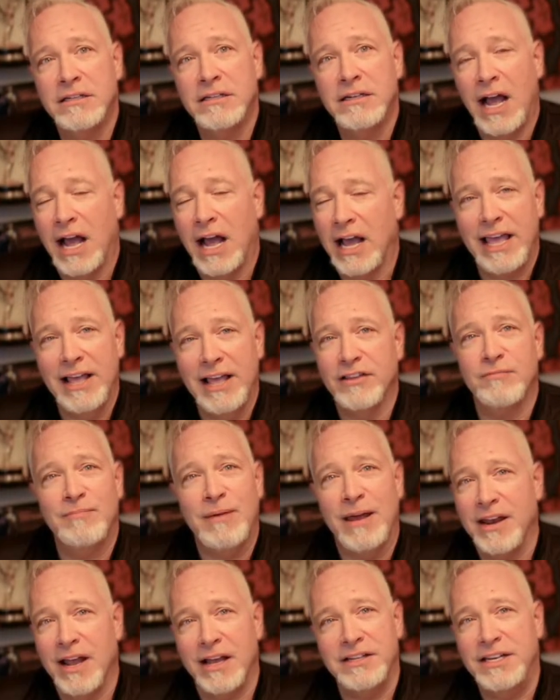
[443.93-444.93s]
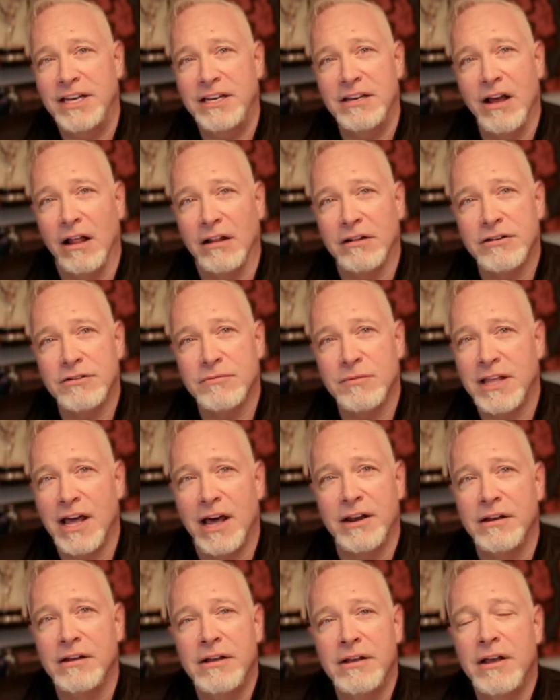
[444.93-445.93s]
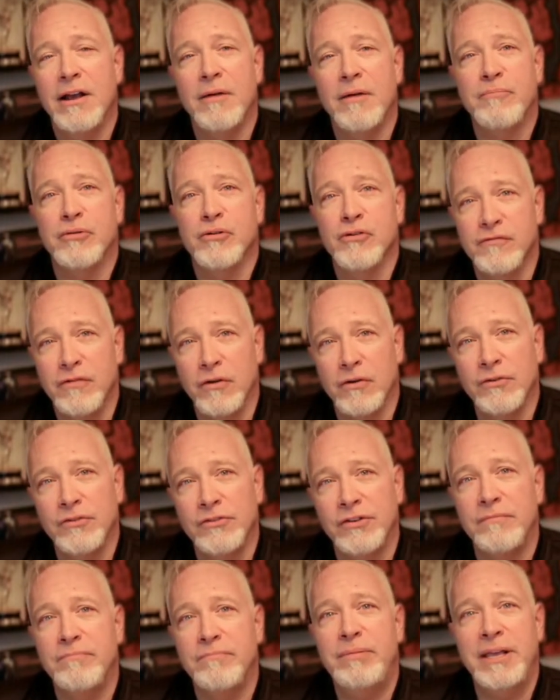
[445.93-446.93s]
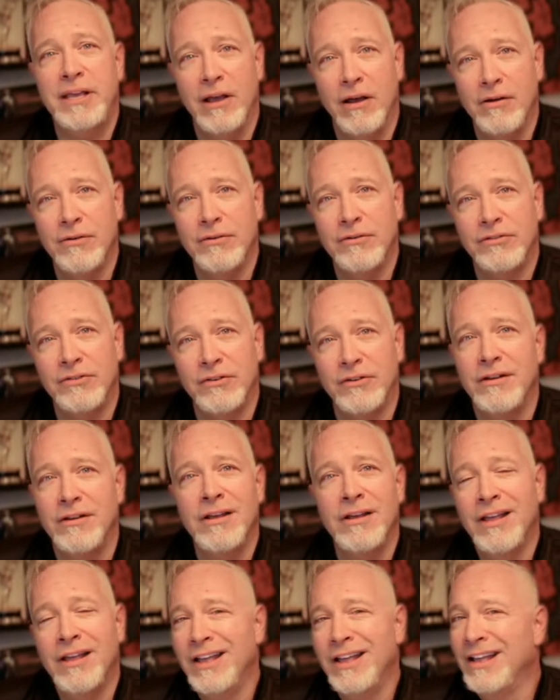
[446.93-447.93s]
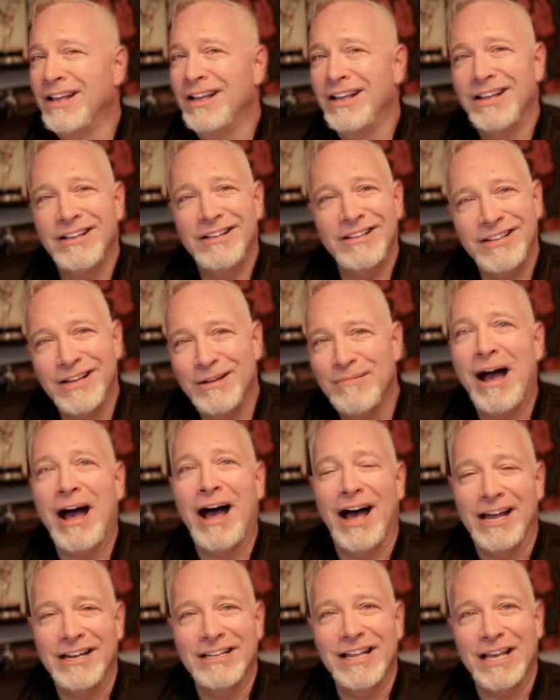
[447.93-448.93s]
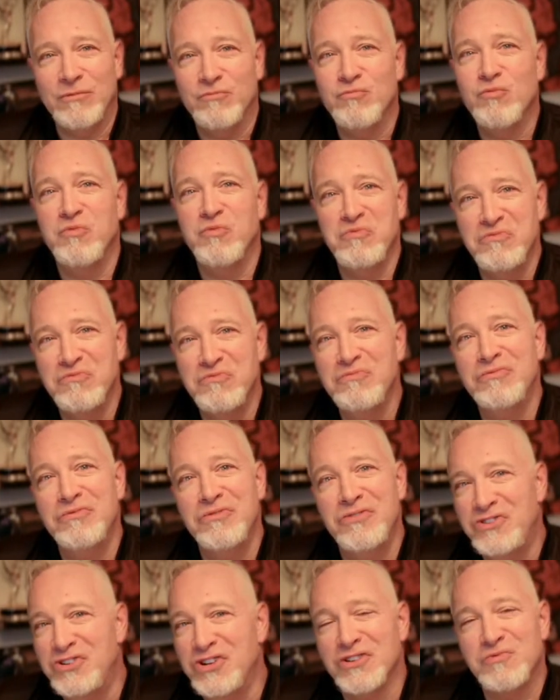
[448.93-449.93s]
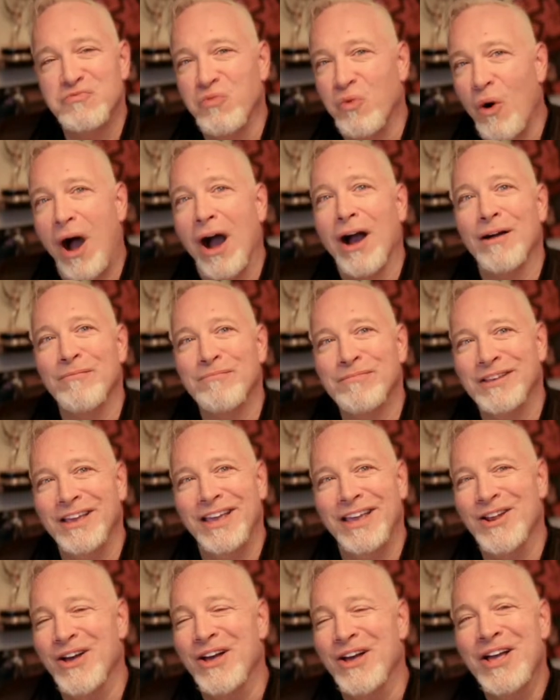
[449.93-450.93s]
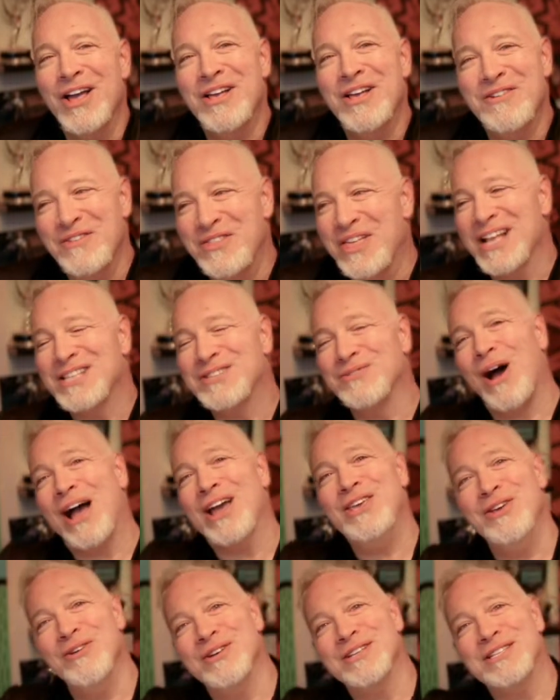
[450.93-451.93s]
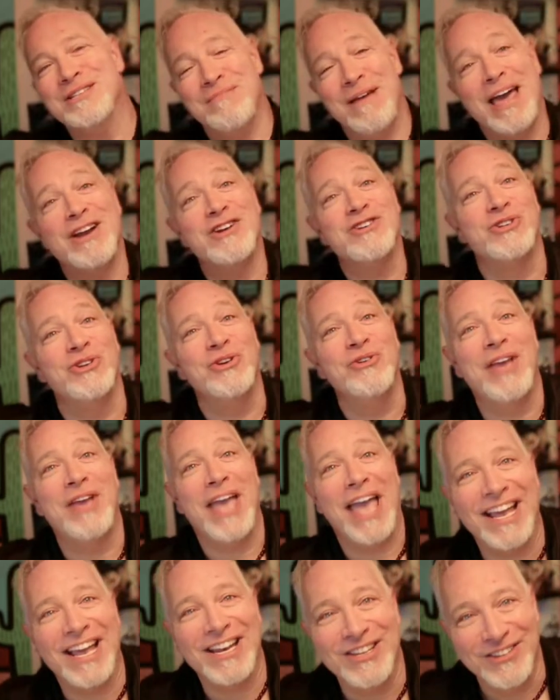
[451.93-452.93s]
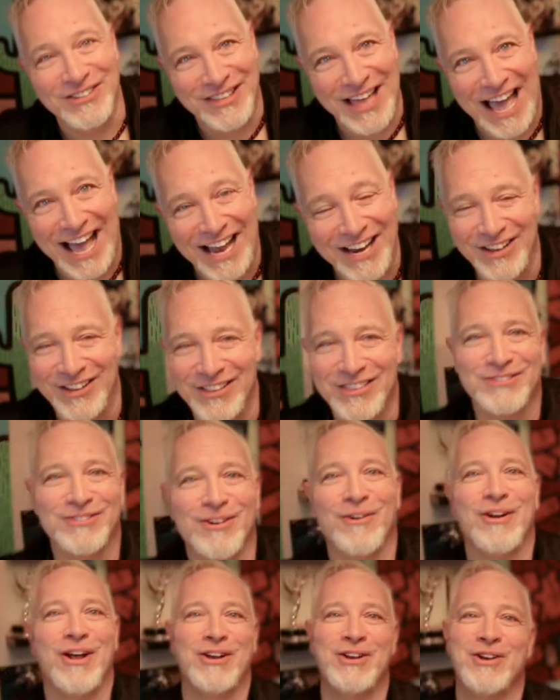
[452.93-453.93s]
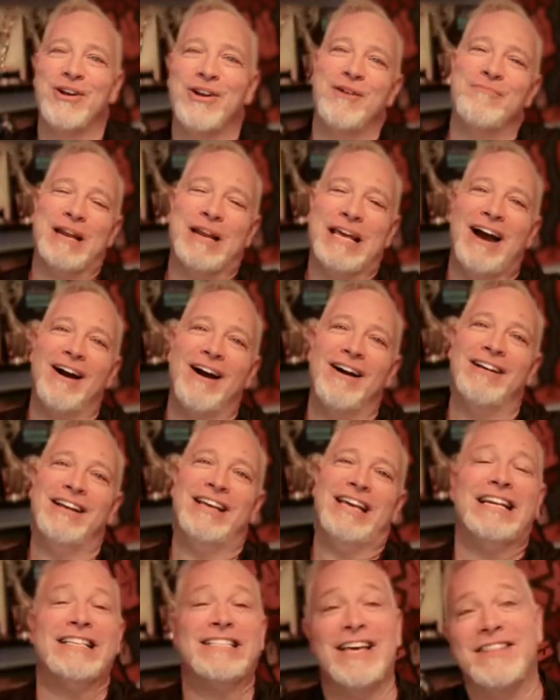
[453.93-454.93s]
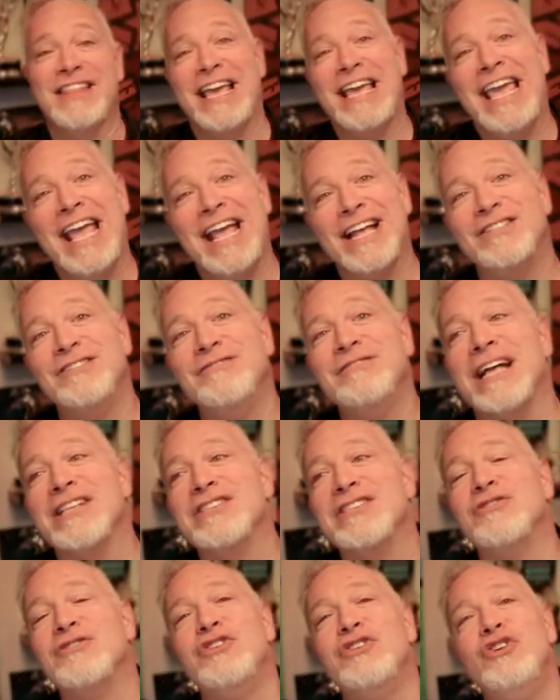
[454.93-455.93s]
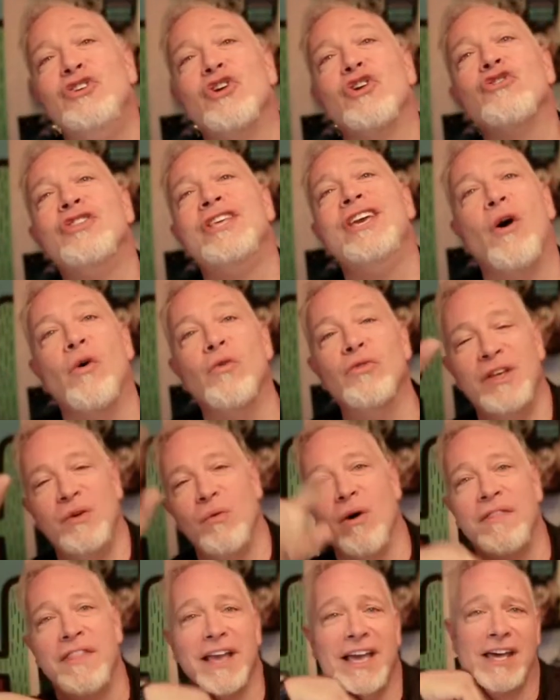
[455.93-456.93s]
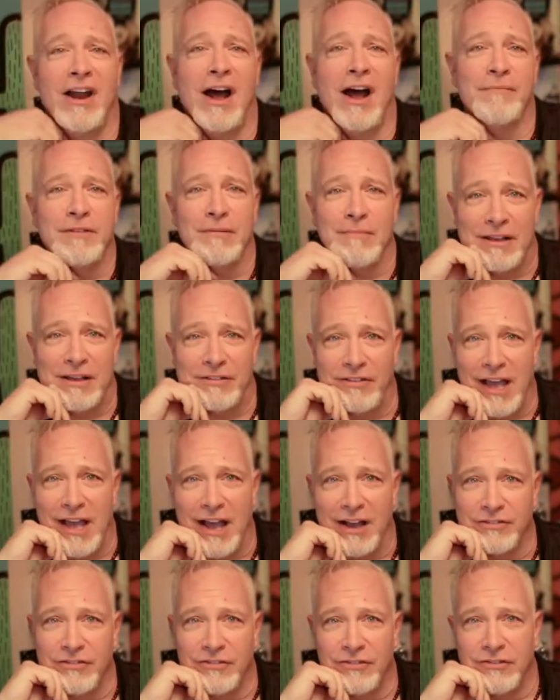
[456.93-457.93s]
I can't spend $19 without approvals and POs and come on, like just walk up that's why you as a manager, you can do that. You can throw it on your company card and get it done. They can't do that. So you're the only one that can optimize the action.